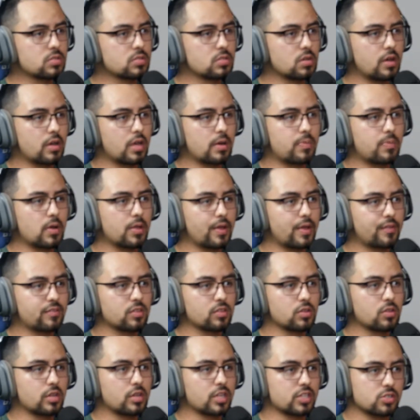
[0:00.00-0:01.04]
So I'd probably have to
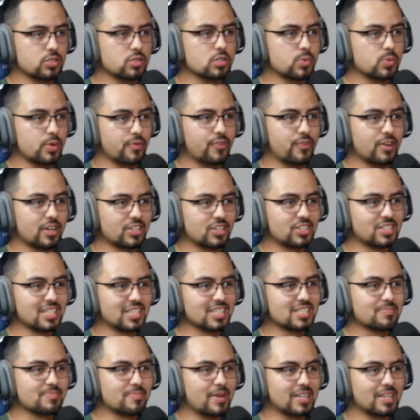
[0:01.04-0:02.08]
look as soon as we finish
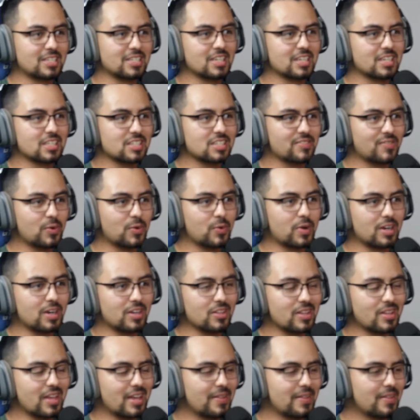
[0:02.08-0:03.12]
this and buy tickets if I want to
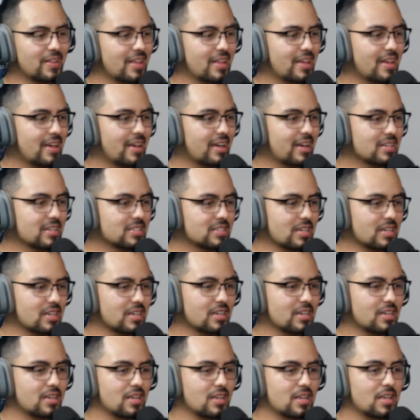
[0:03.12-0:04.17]
do that. Because
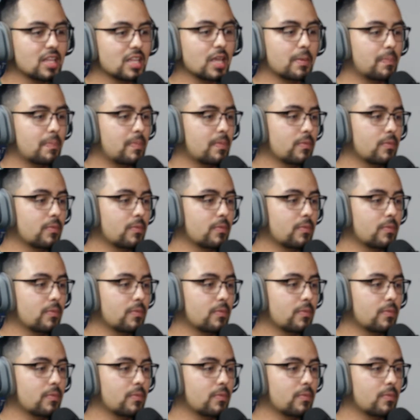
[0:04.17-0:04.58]
like